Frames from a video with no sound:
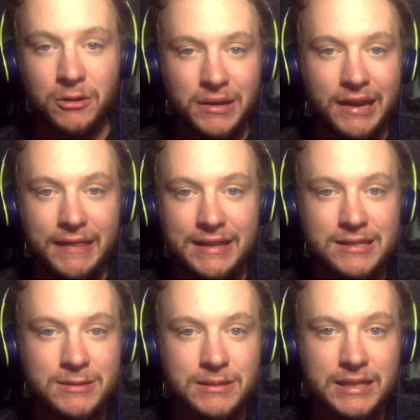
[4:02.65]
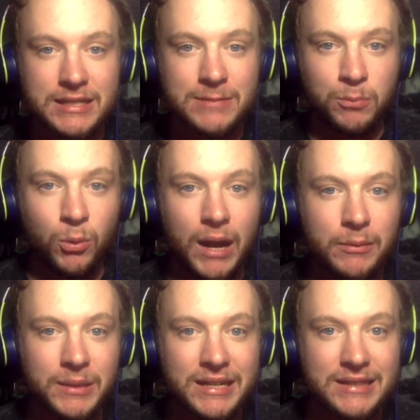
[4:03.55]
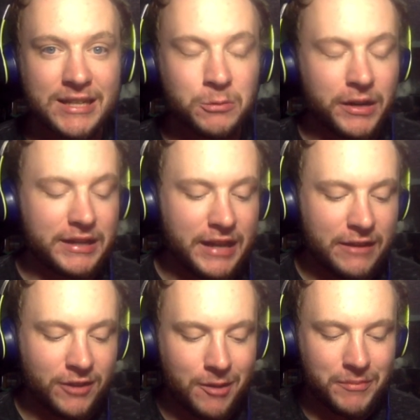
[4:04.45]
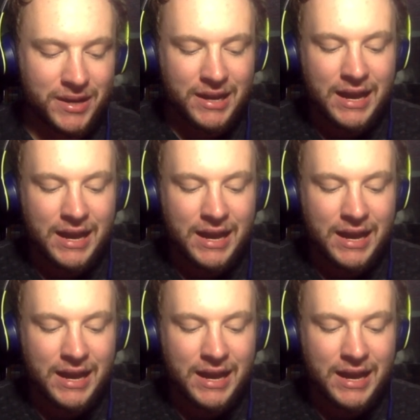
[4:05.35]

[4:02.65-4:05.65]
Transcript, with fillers: okay, this is this is probably it. That's where I gave up.